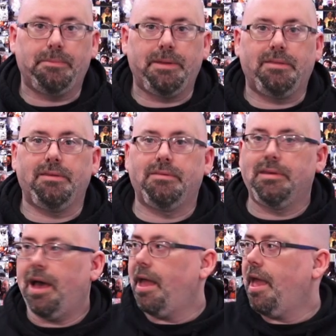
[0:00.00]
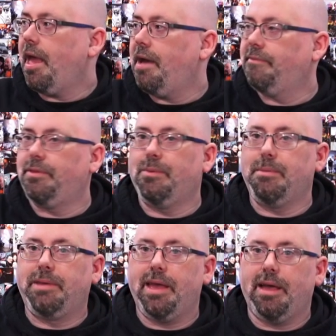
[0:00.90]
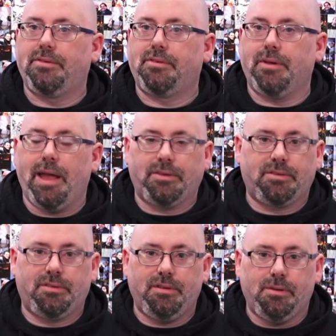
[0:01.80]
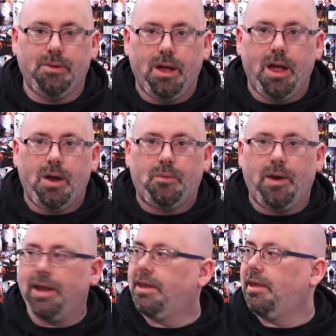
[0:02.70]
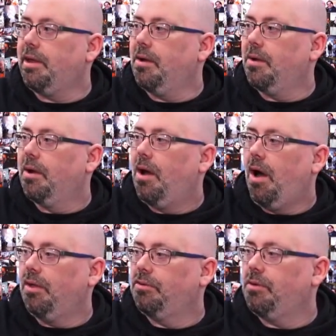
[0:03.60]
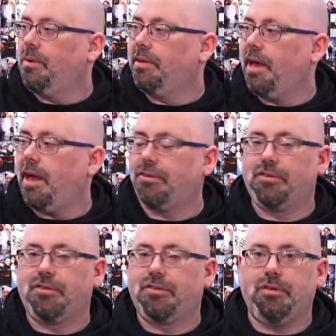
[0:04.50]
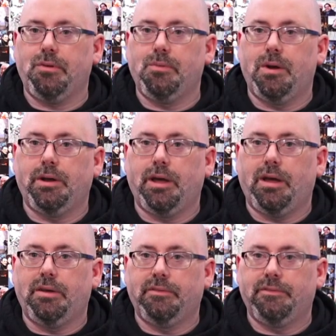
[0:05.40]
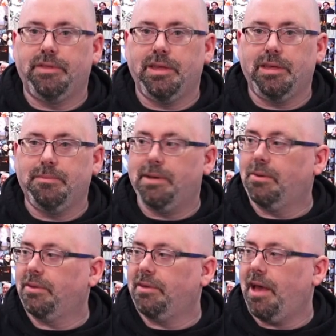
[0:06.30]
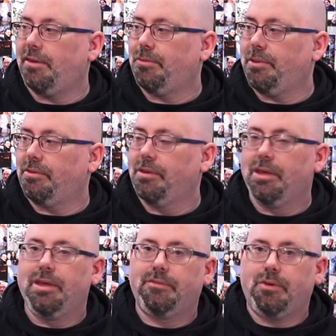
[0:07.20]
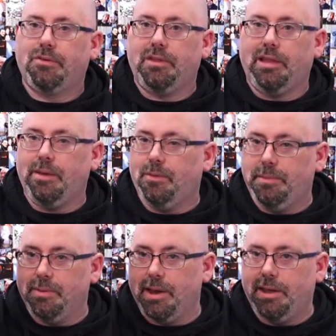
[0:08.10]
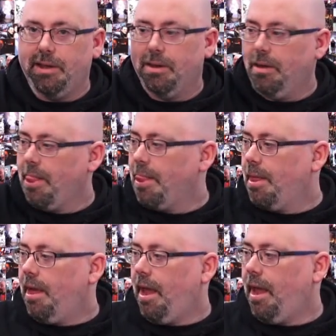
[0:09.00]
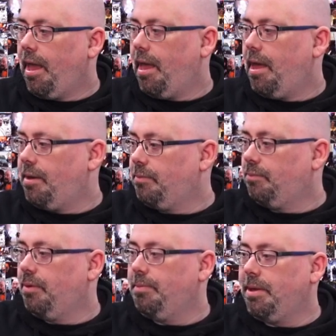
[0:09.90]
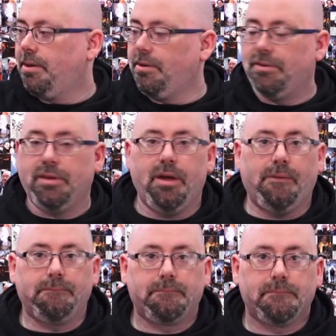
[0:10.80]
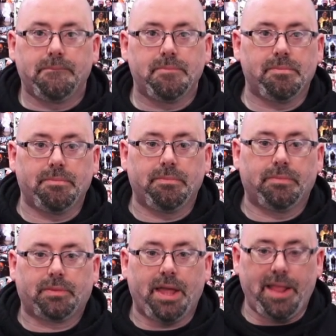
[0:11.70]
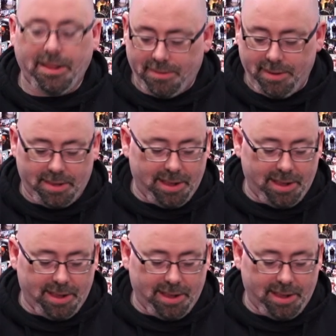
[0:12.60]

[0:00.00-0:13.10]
the PTZ, I have the Webcaster X2 right here, also attached to one of the mount attachments. Of course, the light will be right here, and we'll be good to go. That's it.